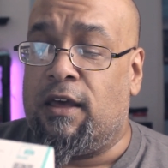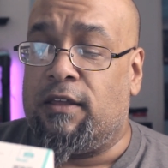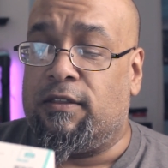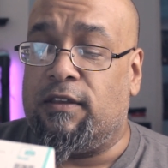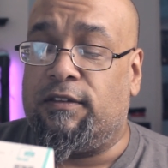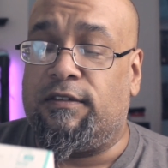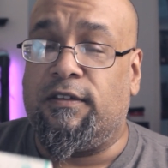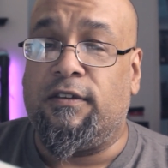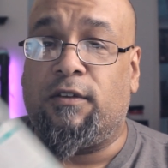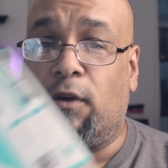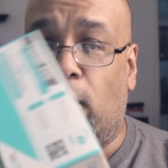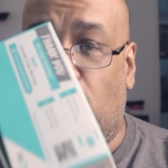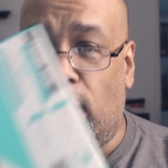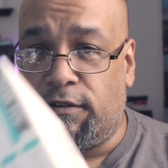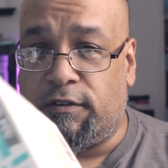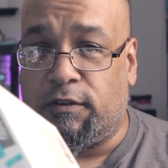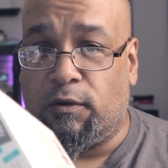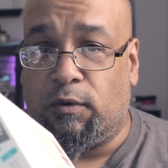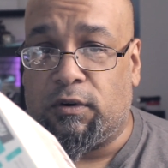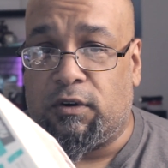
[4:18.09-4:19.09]
This is
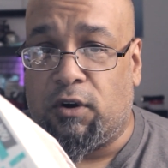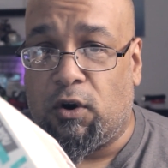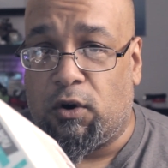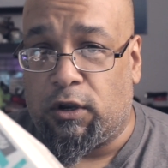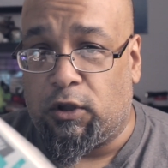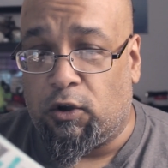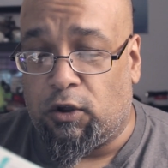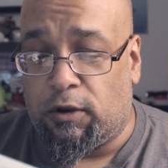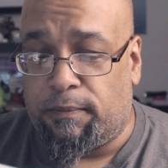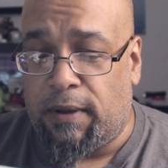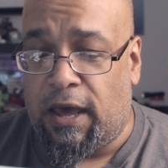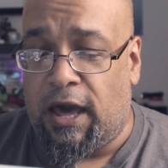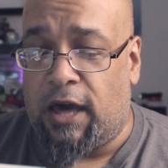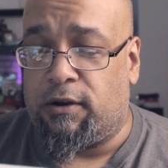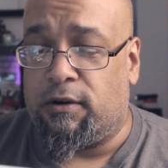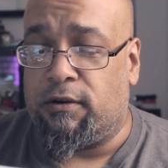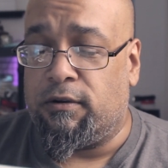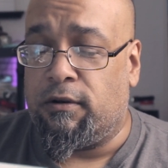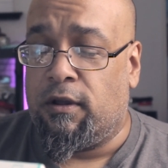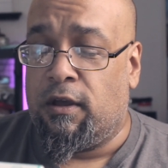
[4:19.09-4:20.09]
also a cardioid
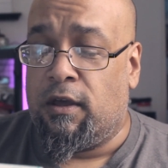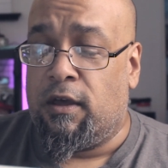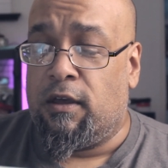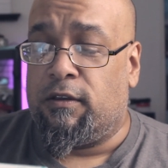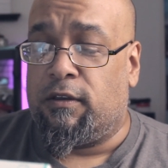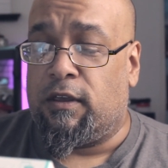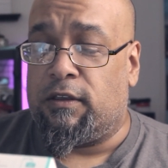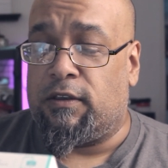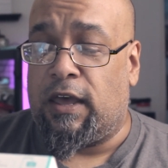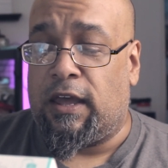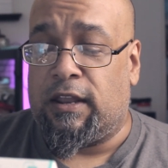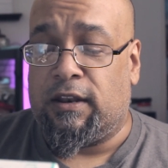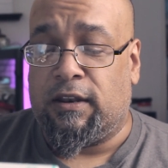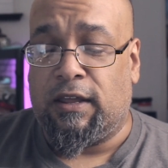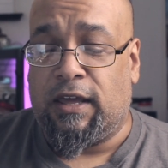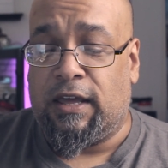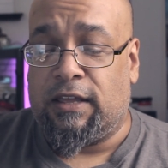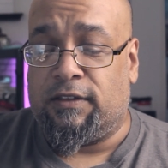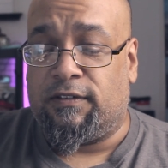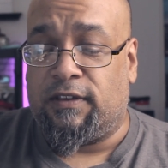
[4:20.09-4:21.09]
pattern, and
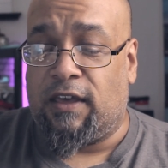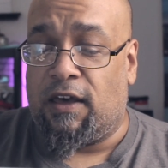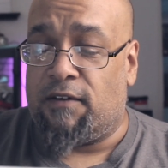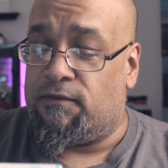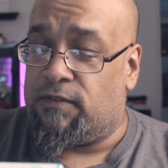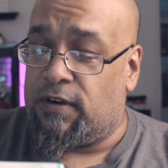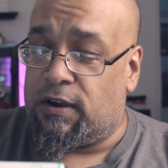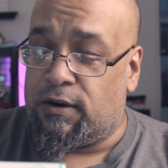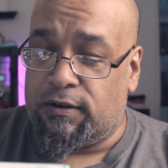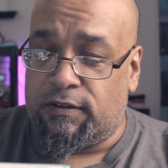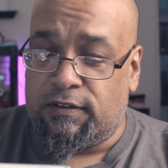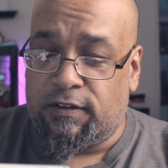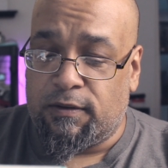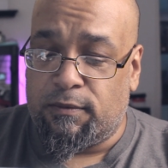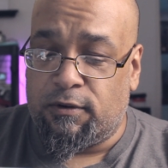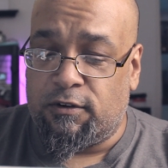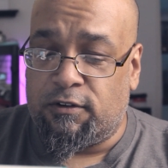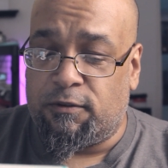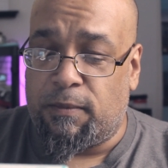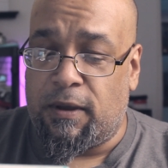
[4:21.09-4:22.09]
it's got very
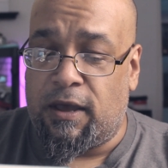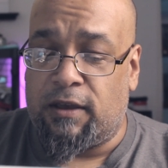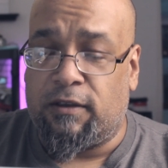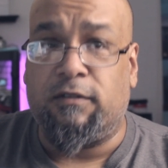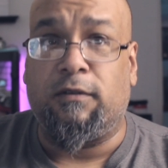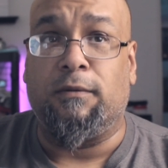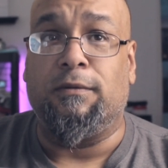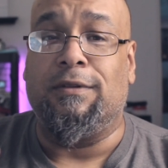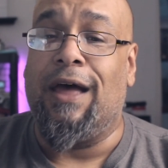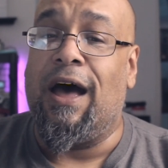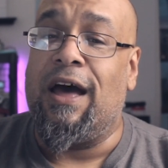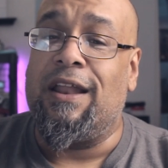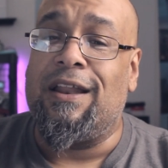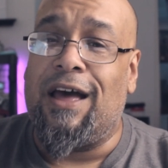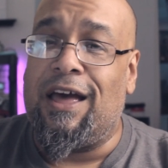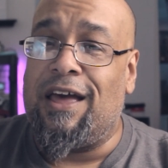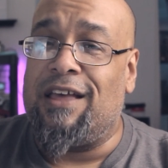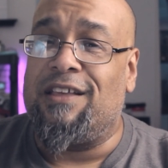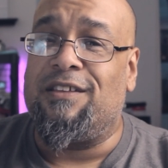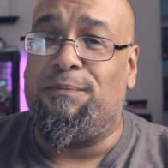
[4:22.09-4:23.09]
similar specs, not
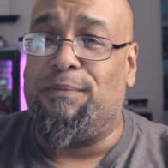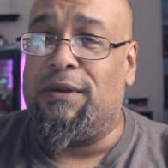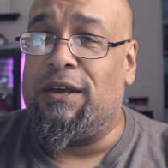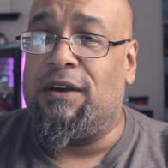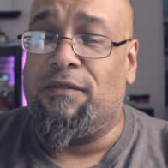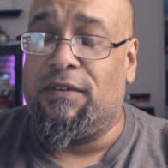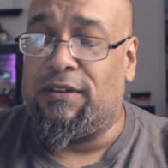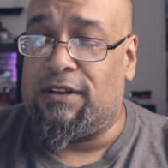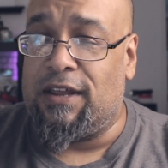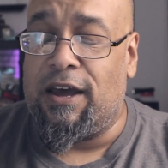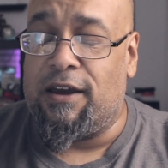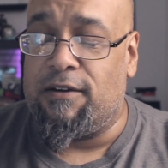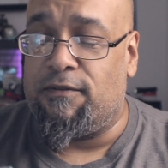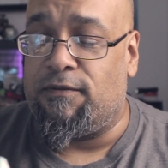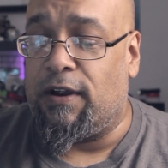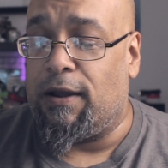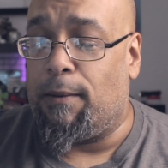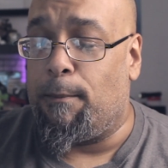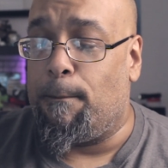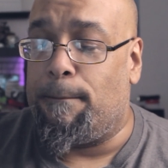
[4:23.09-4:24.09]
as big of a
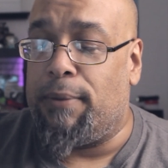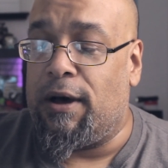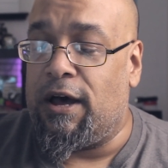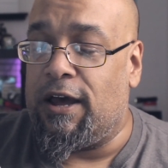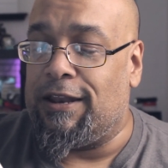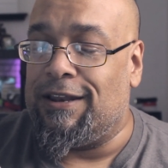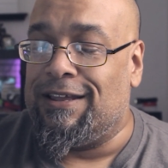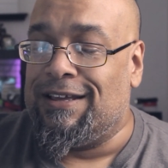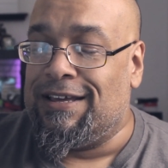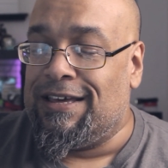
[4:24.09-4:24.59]
diaphragm, but